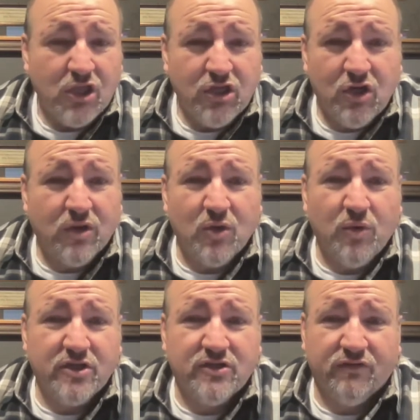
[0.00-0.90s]
You don't get
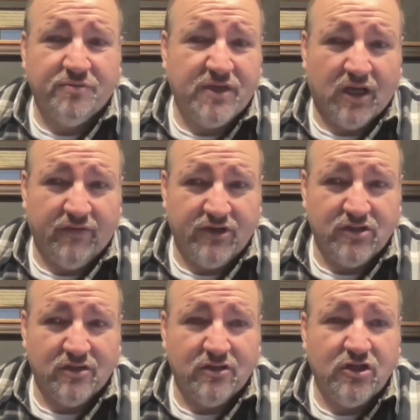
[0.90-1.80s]
wisdom from
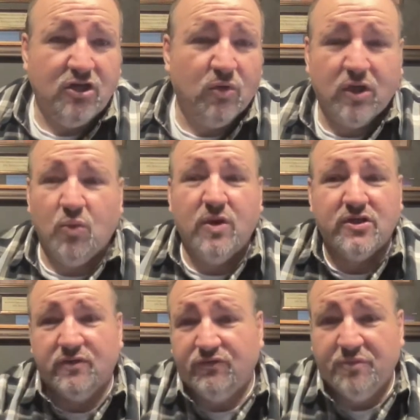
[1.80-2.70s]
television. You don't get
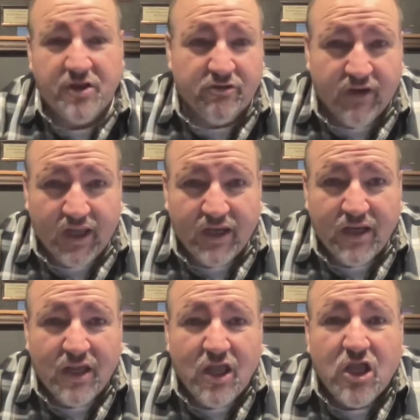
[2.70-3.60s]
wisdom from the internet.
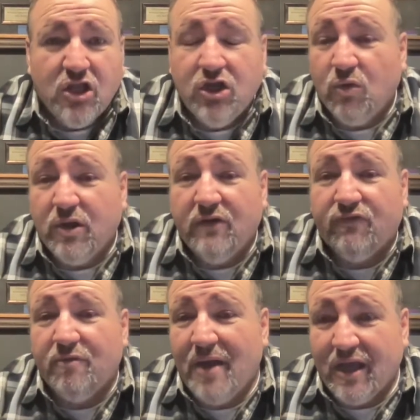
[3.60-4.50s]
You don't get it
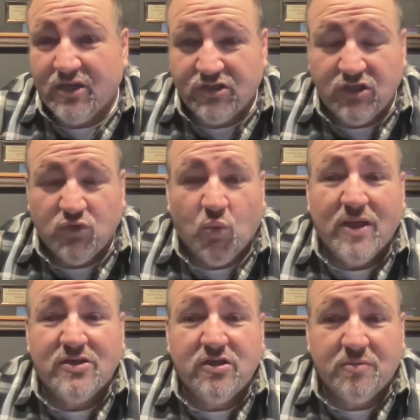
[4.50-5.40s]
from magazines.
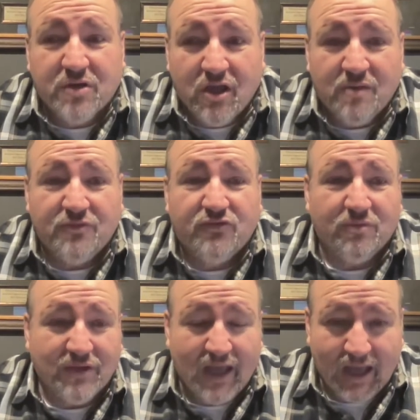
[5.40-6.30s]
Wisdom comes
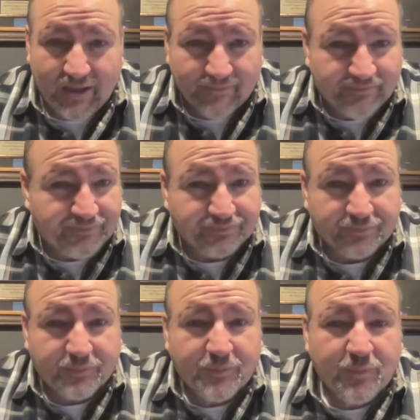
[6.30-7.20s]
from God.
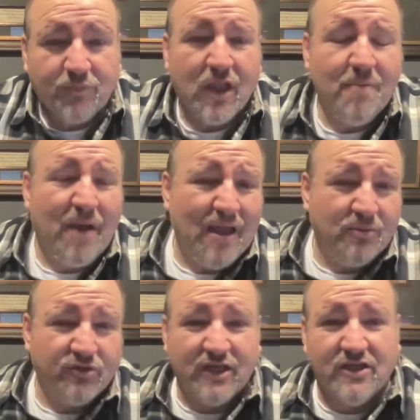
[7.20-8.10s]
A
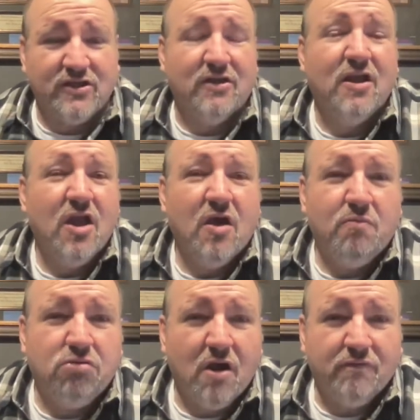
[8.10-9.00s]
Bible says in
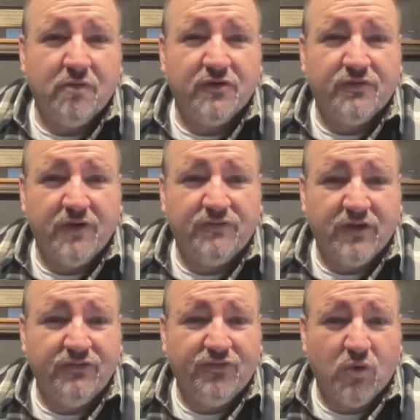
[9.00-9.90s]
Proverbs
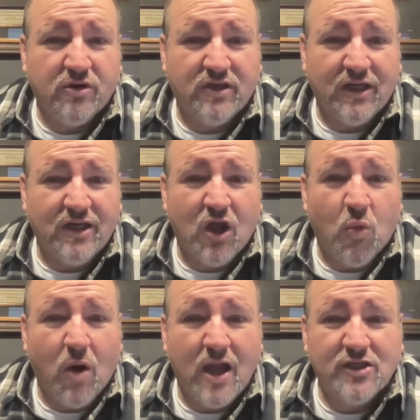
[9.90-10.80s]
15:14, "A
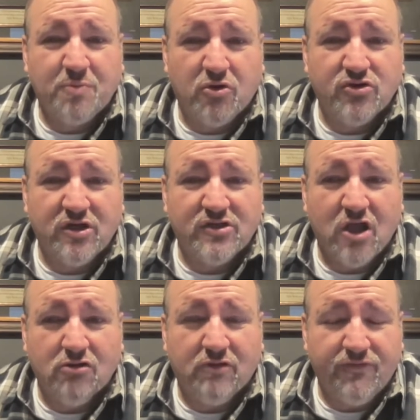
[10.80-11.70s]
wise person is
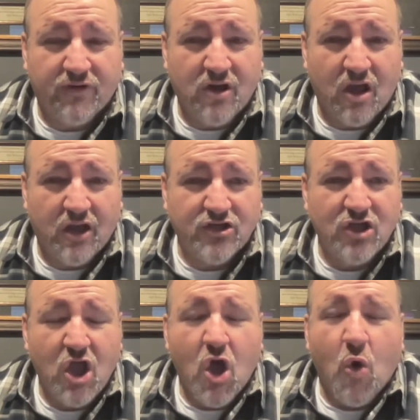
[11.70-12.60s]
hungry for knowledge,
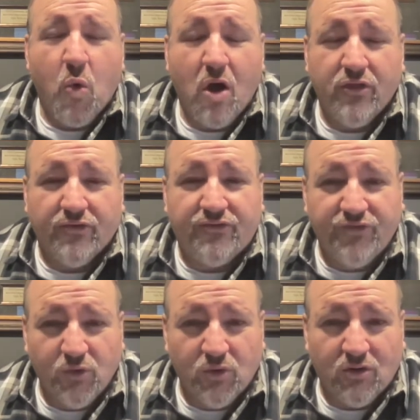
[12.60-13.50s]
while the
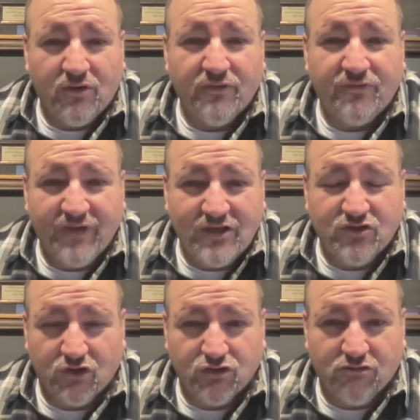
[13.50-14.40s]
fool
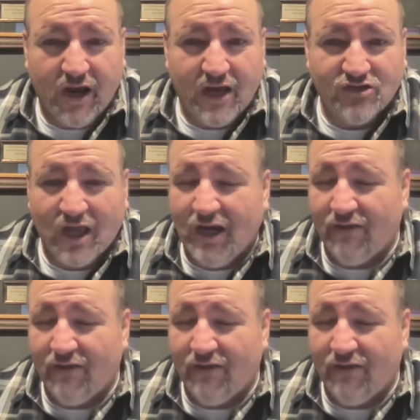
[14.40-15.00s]
feeds on trash." I